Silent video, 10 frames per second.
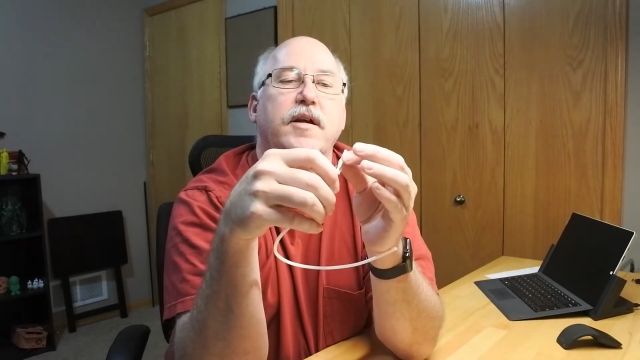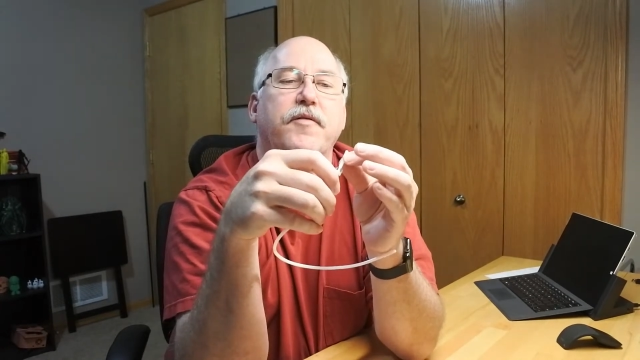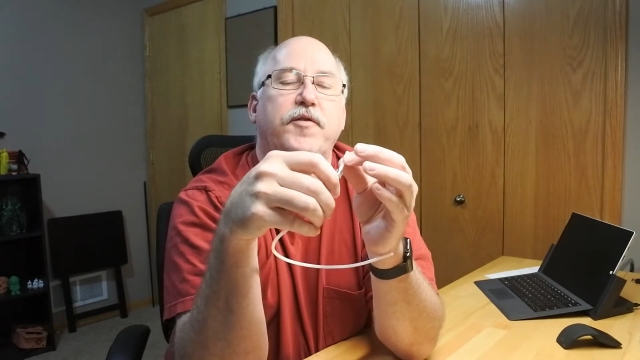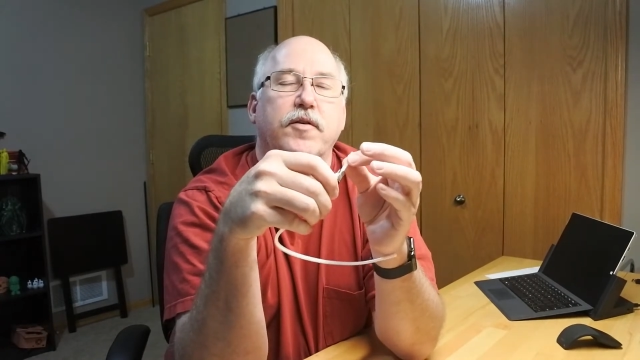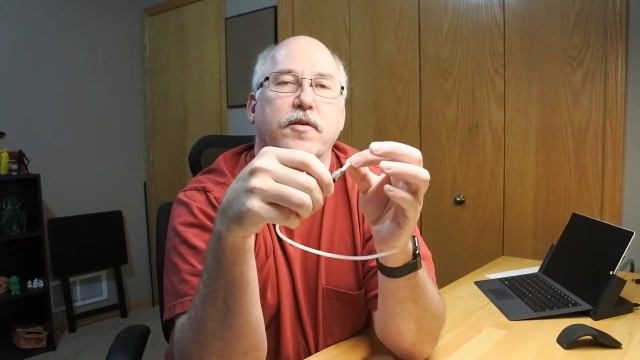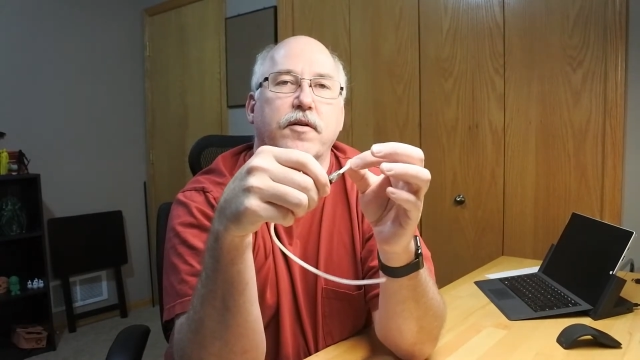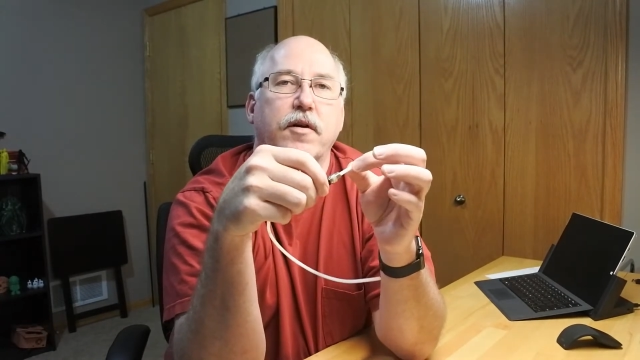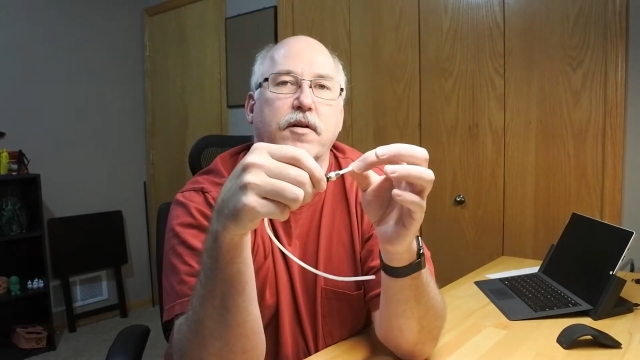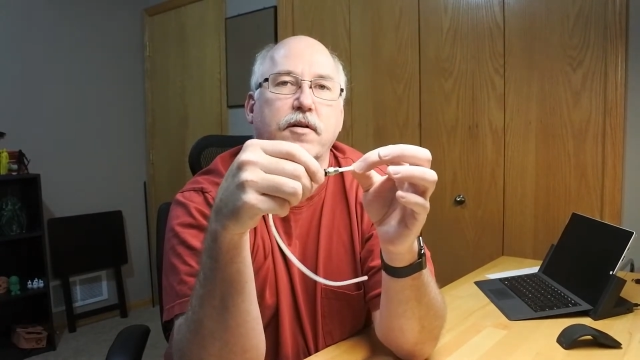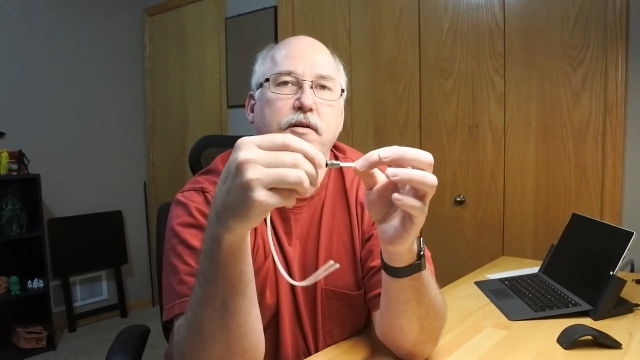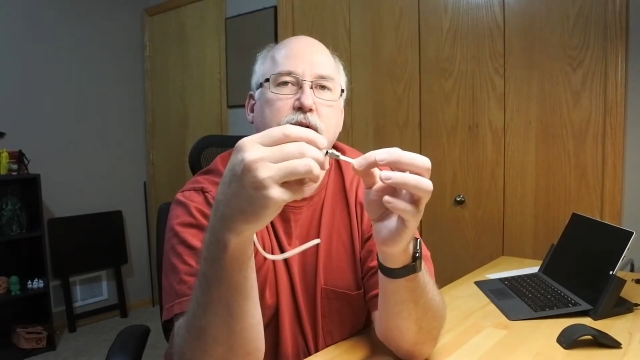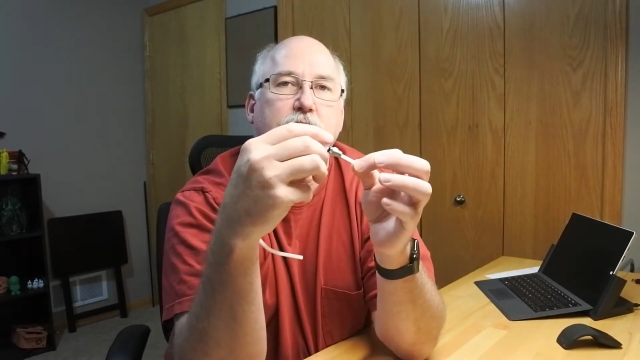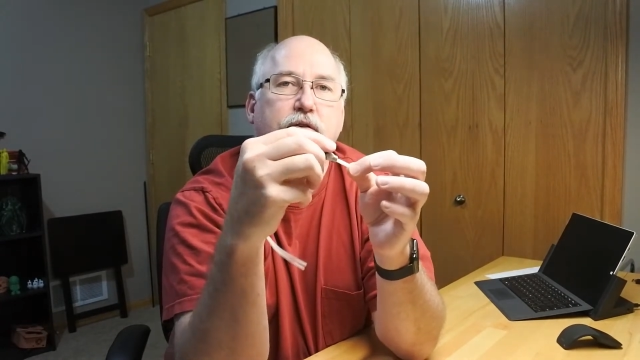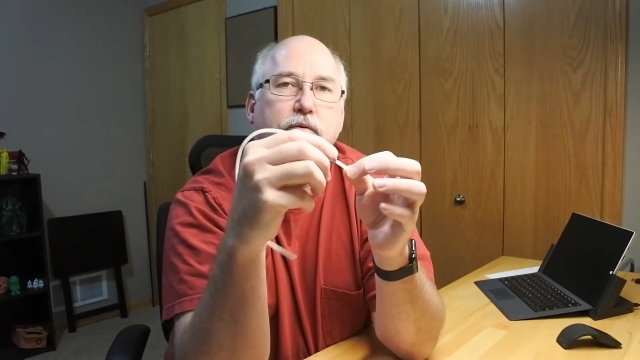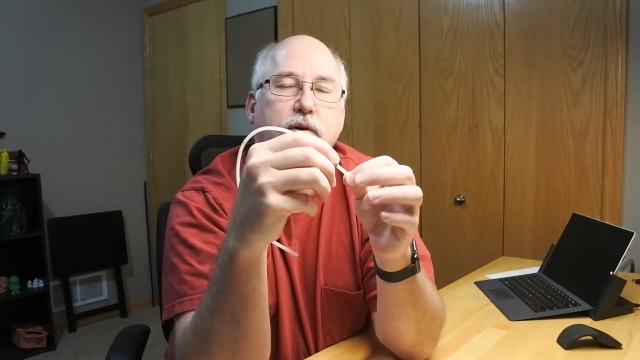If you're
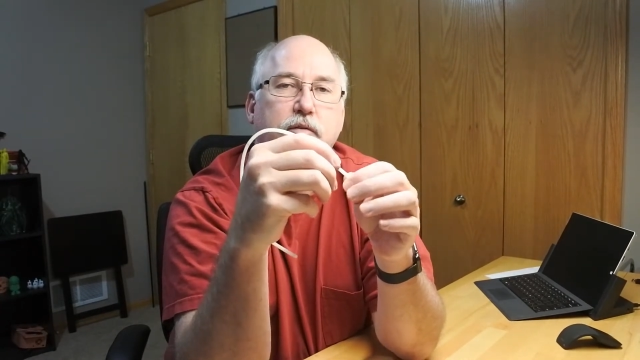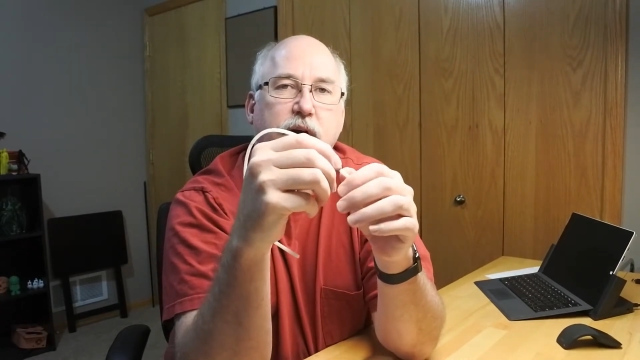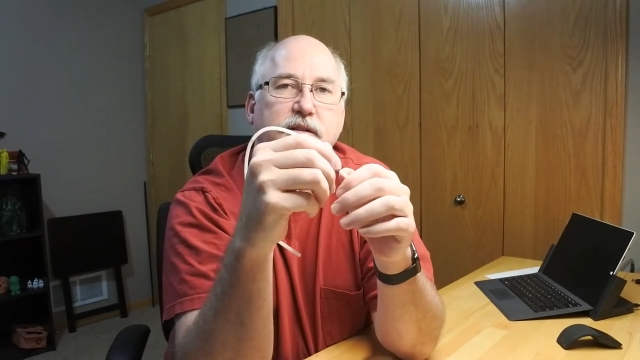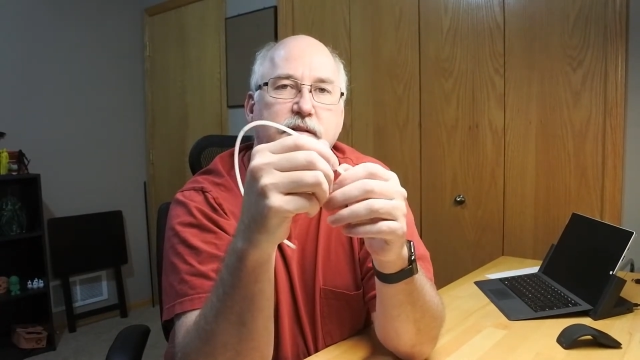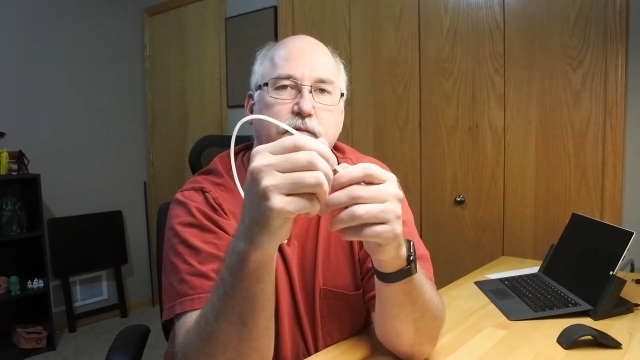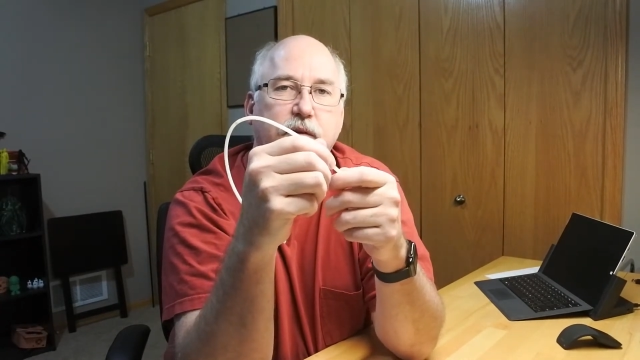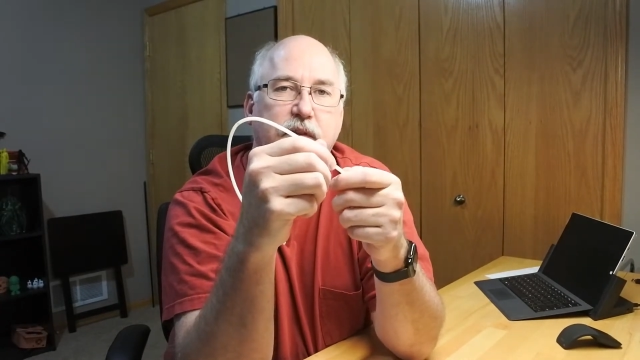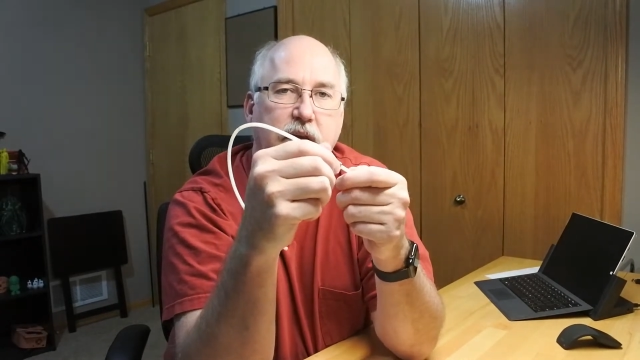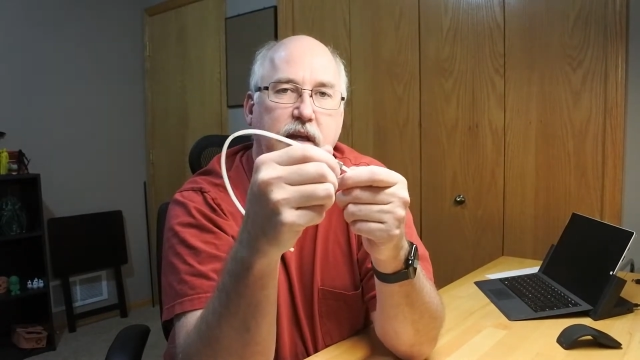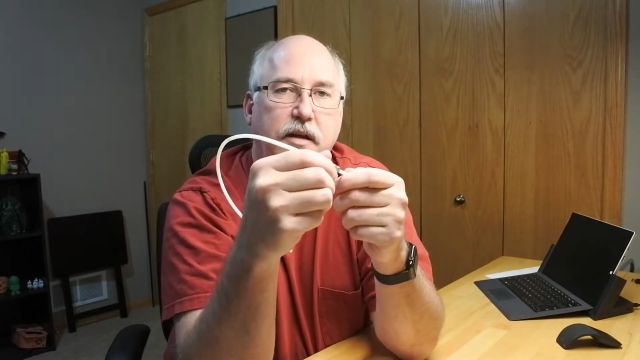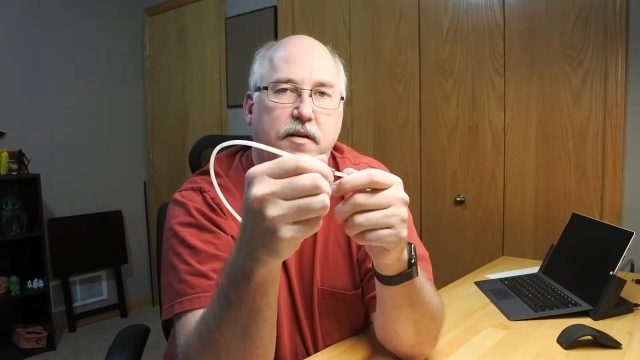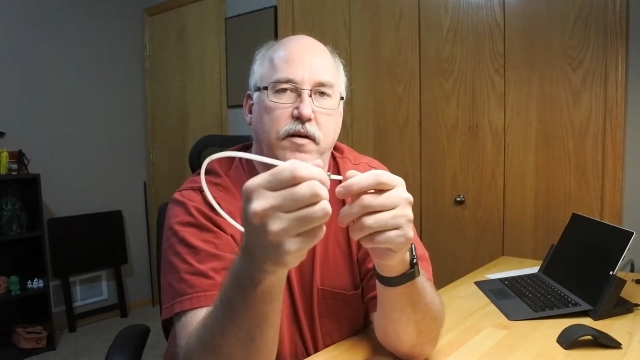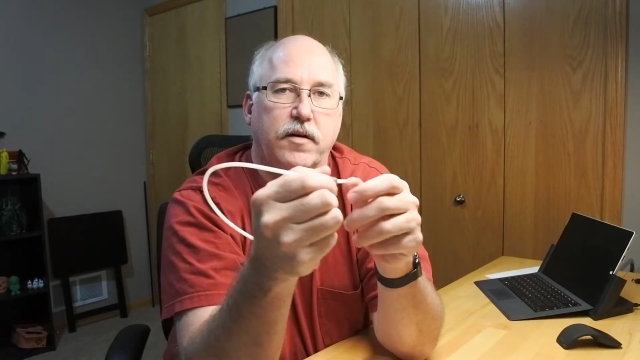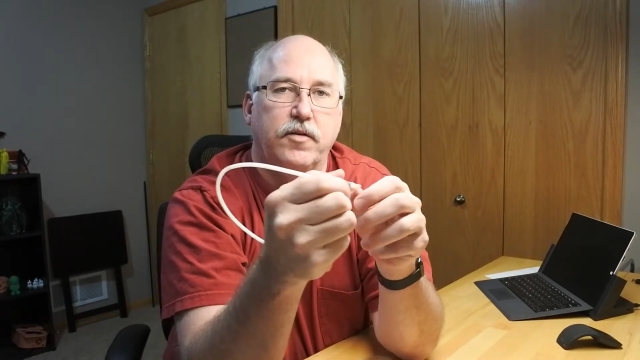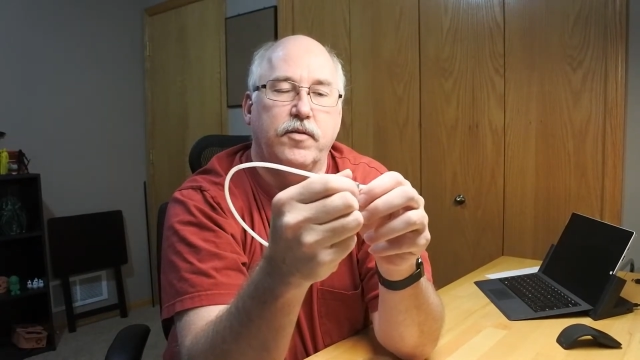too aggressive with the heat
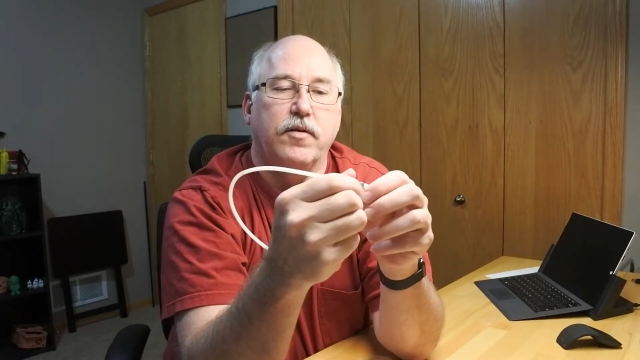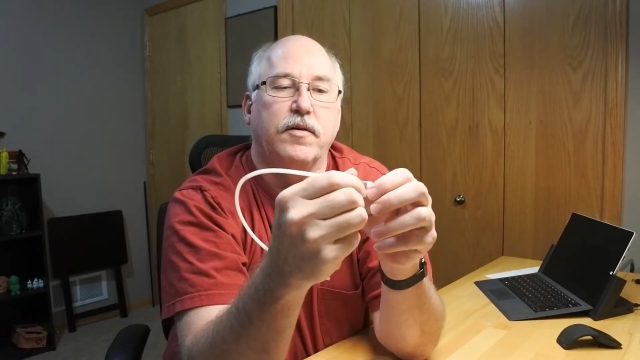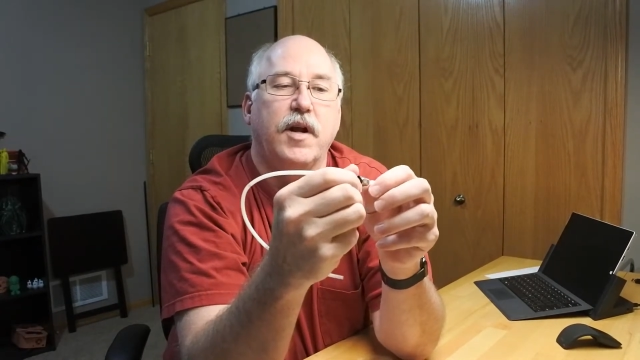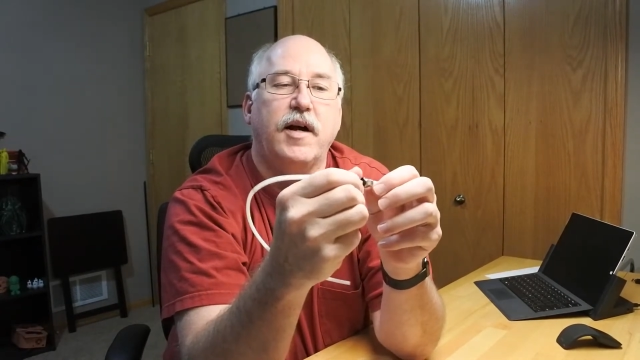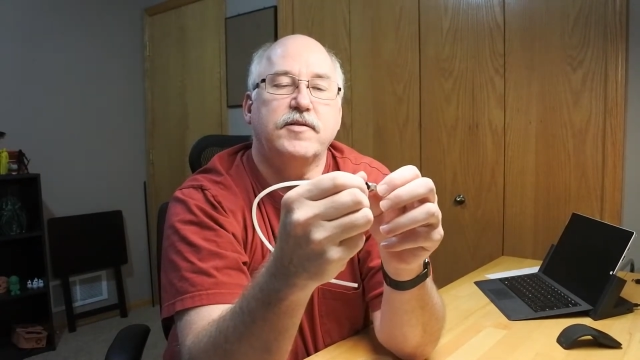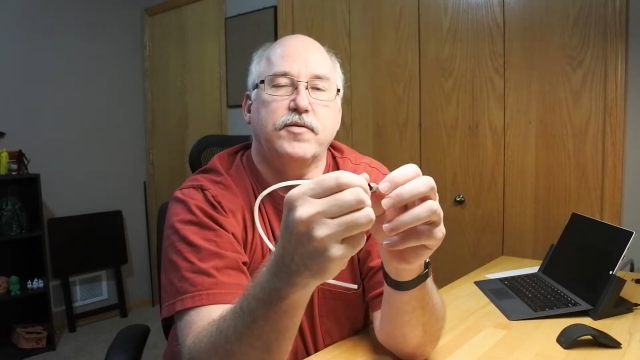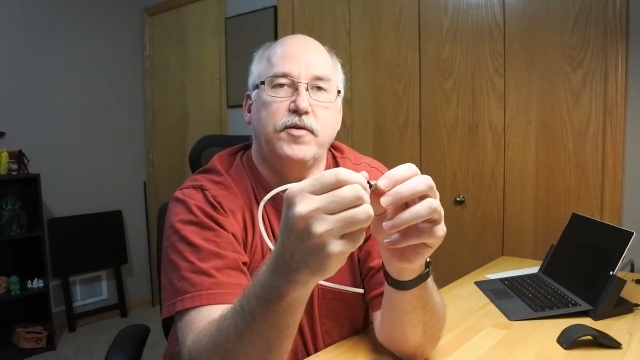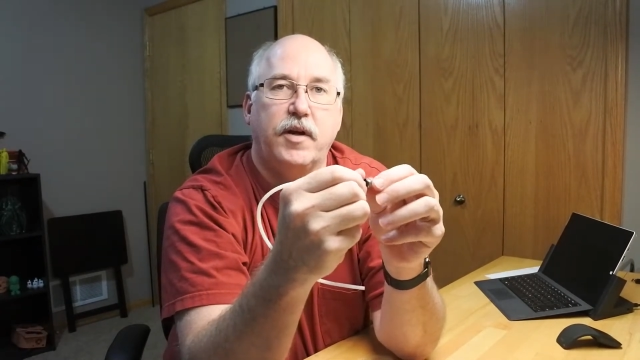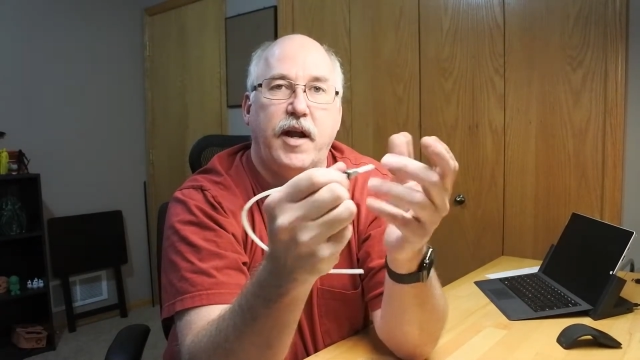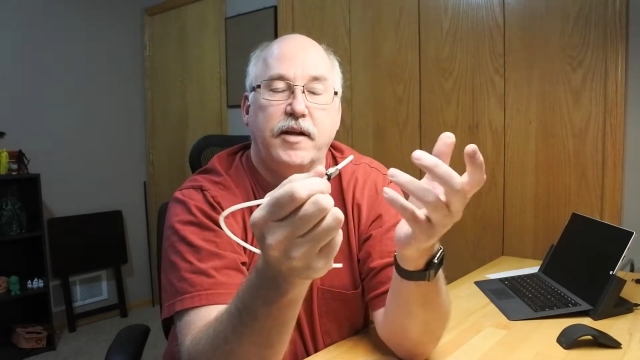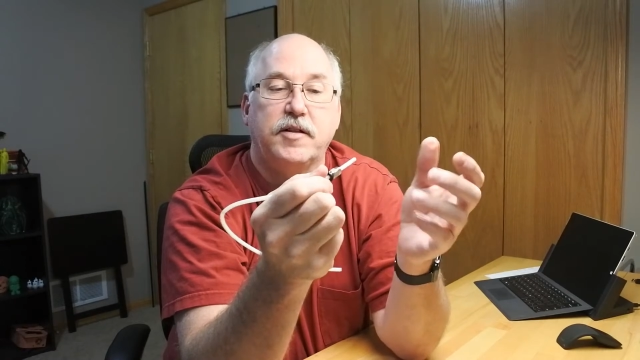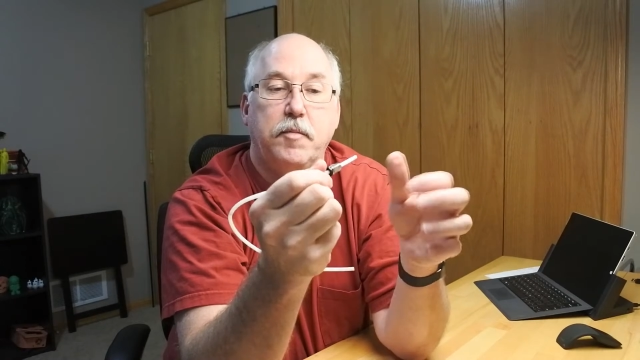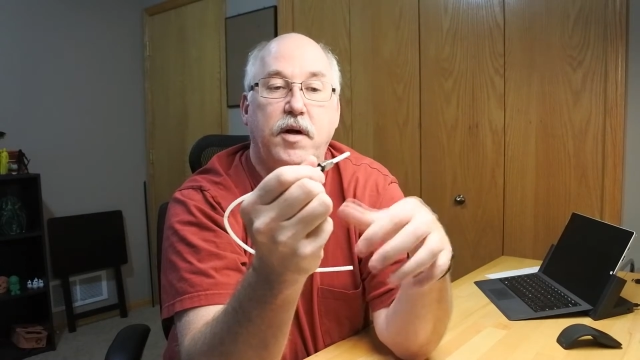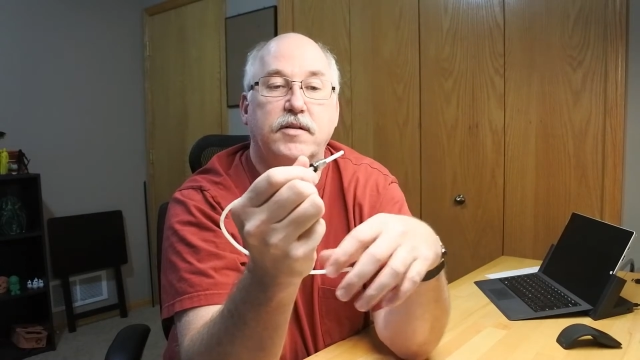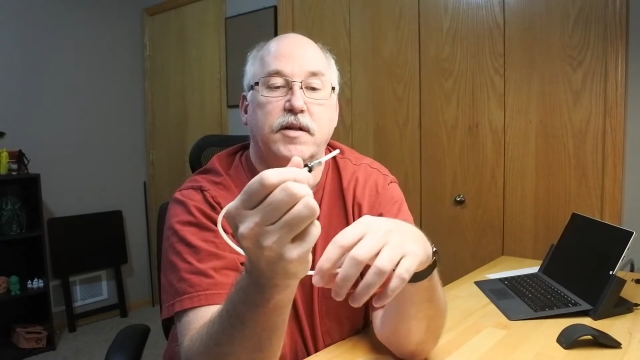on your nozzle, you can actually
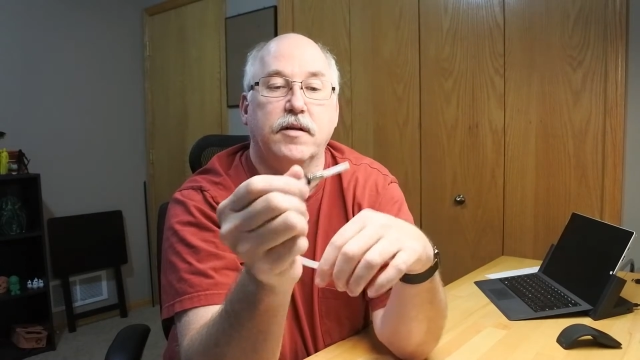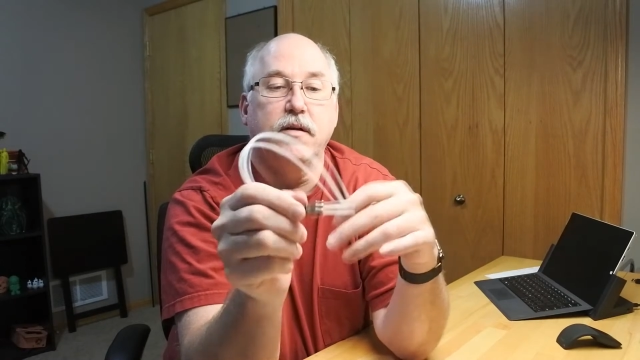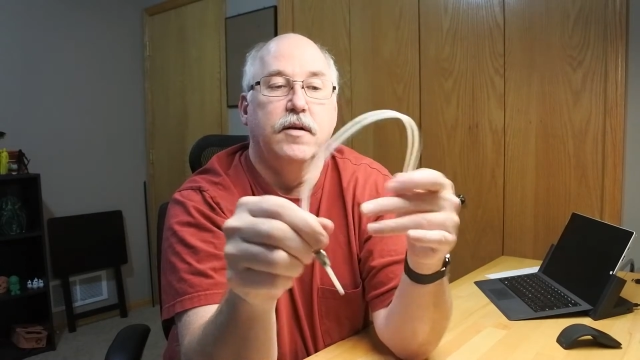melt it.